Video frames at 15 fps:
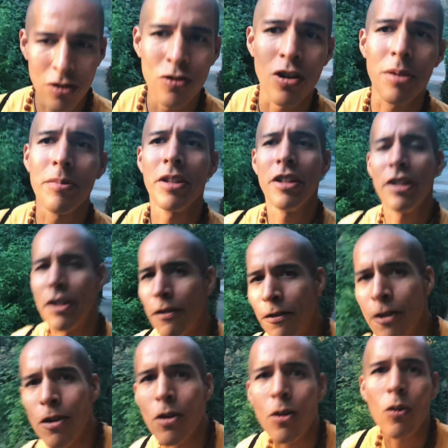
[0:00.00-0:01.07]
So I've been here
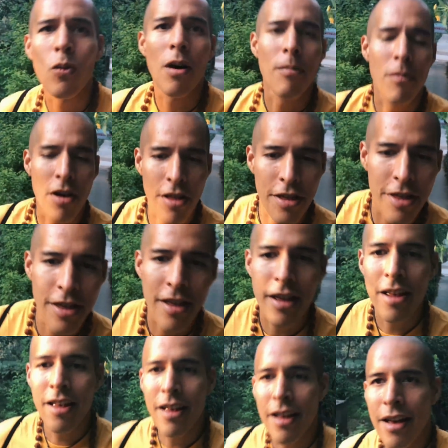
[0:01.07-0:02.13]
for 1 month.
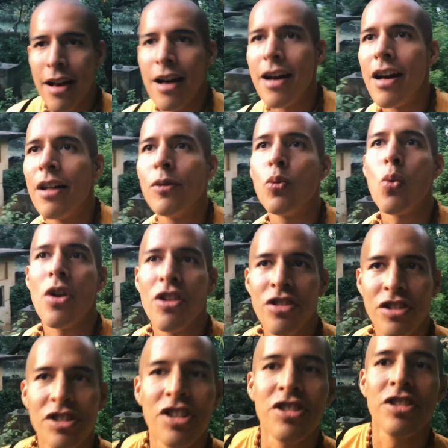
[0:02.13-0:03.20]
And one of
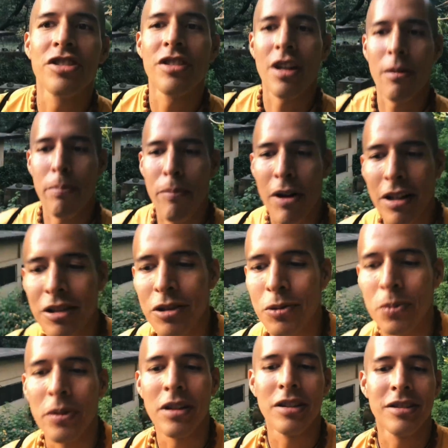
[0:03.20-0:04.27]
the teachers that I
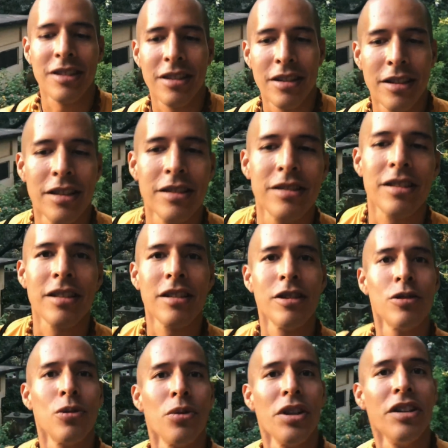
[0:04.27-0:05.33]
practice with is
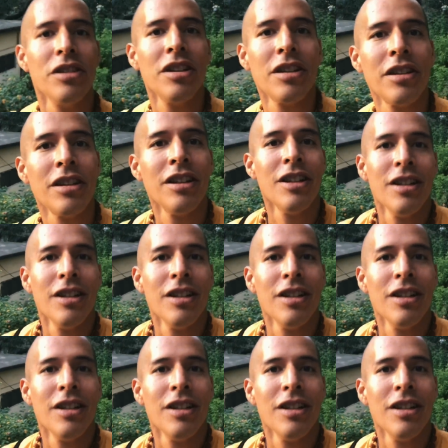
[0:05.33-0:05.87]
Surinder